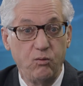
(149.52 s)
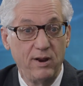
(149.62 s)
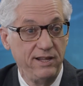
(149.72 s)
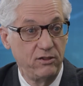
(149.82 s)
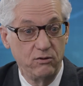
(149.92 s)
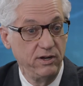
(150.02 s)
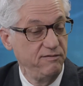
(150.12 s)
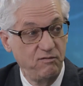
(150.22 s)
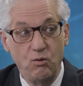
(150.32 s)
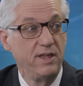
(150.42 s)
$20,000, $30,000,
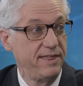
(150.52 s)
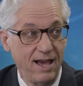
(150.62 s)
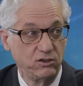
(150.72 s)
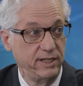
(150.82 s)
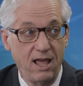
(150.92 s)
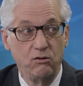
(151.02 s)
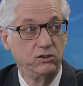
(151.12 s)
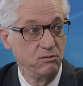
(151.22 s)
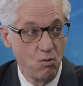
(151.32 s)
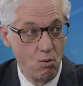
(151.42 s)

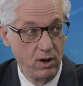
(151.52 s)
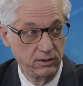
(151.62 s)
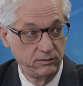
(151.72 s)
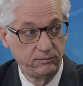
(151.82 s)
$40,000 or more.